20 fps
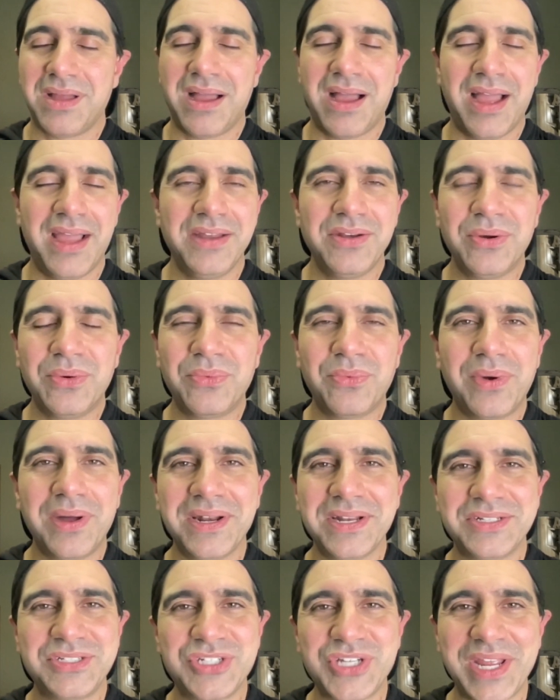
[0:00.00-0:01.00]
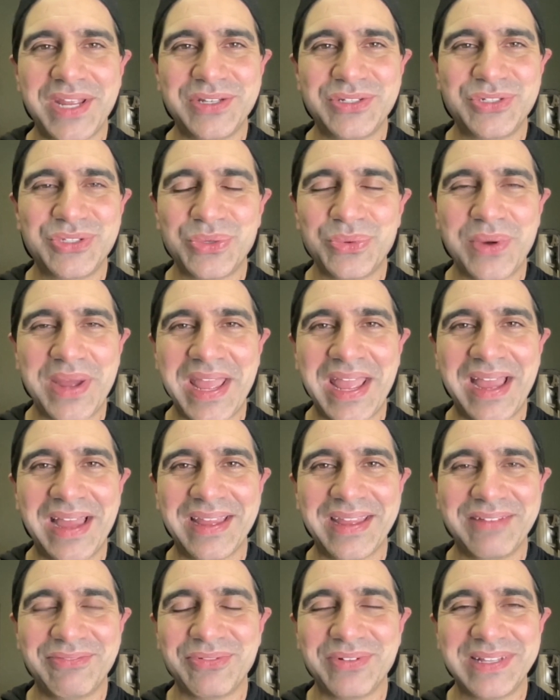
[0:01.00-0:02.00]
I don't want to change the way
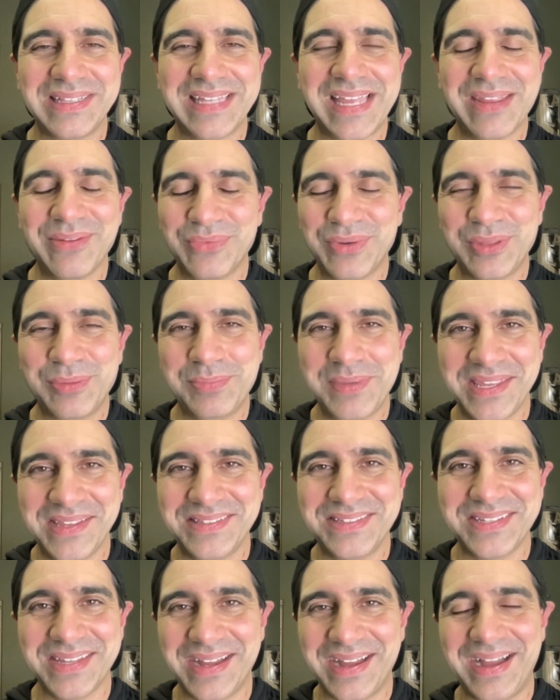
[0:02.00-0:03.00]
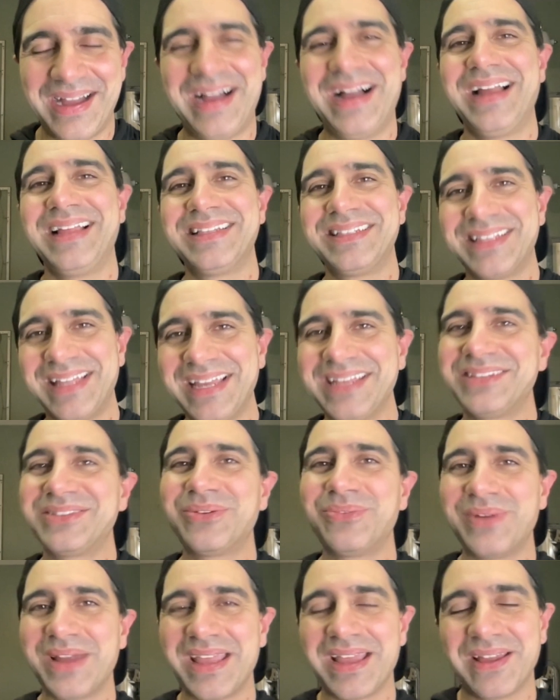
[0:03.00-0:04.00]
I relate with pizza. I like the
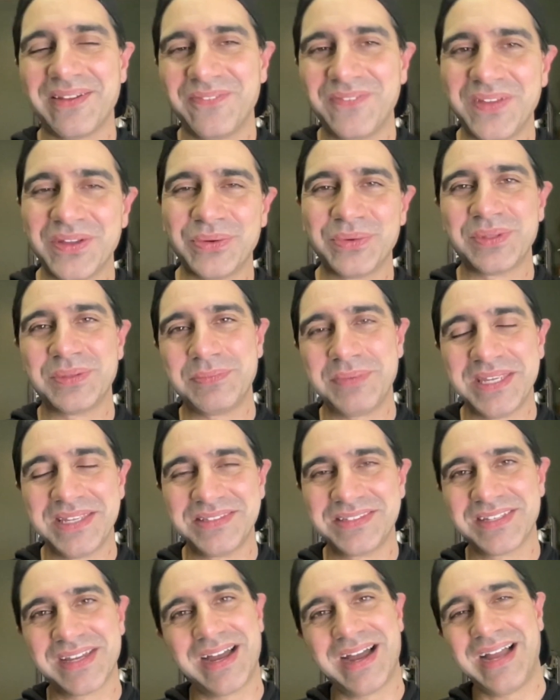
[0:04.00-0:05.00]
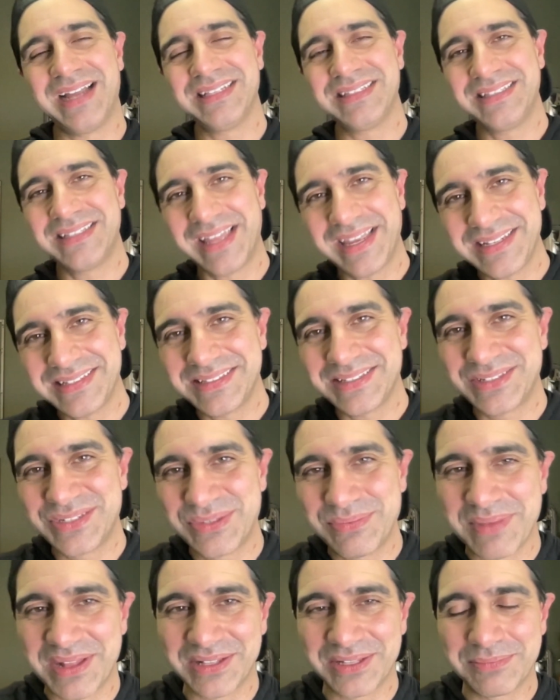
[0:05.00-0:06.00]
way I feel with pizza. I like the
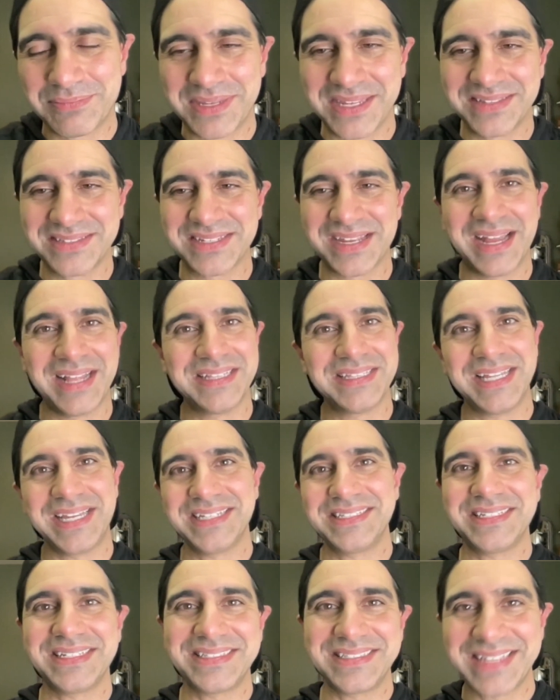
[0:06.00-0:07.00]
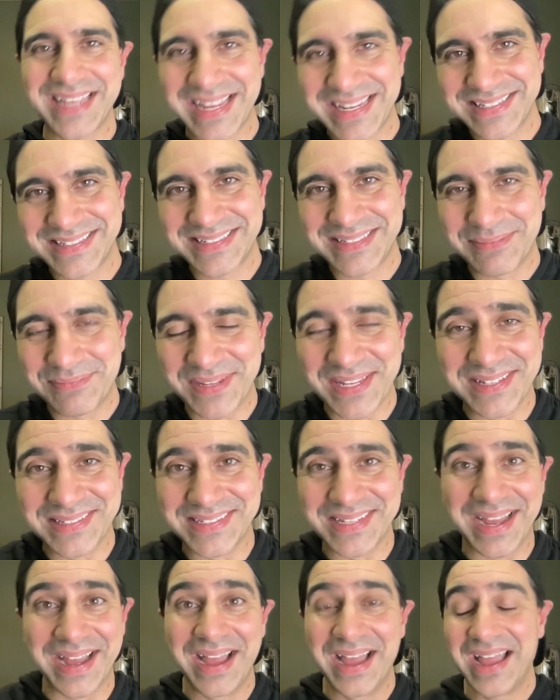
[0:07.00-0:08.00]
smell of pizza. I like the taste of
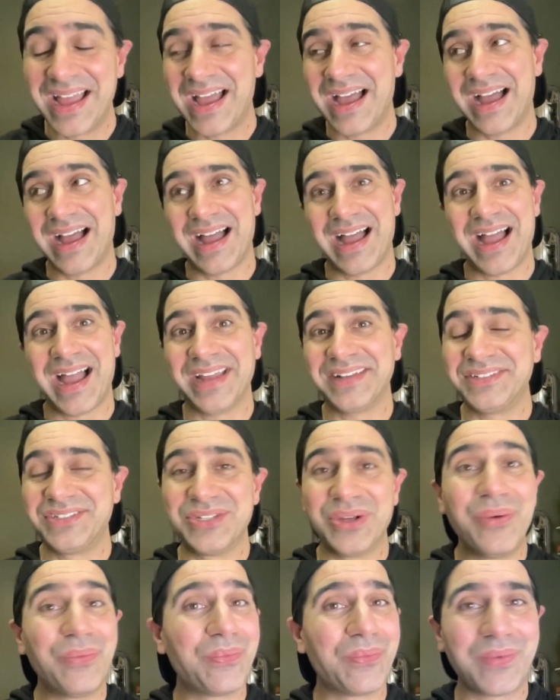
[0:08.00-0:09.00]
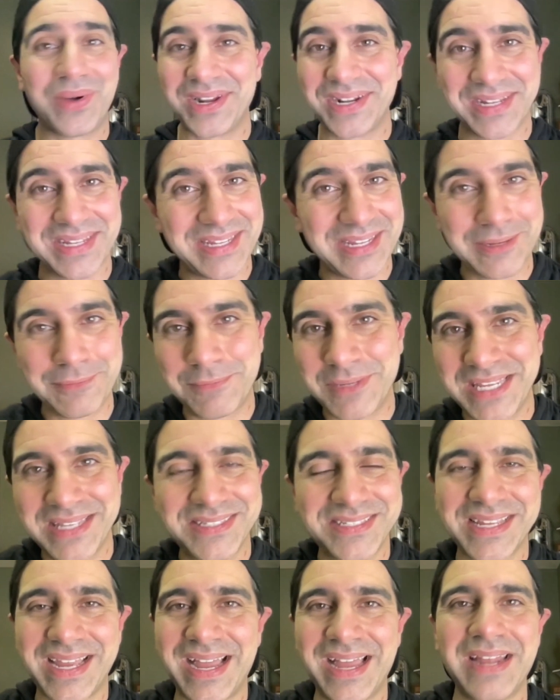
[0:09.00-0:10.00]
pizza. I don't want to kick
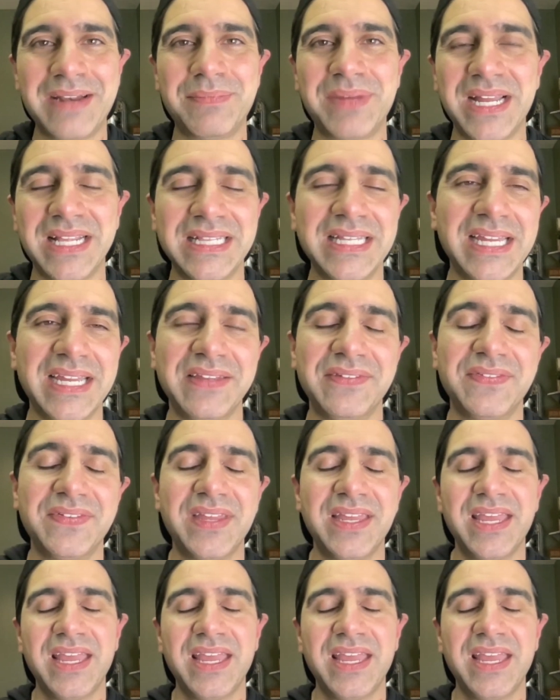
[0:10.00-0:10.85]
pizza out of my life.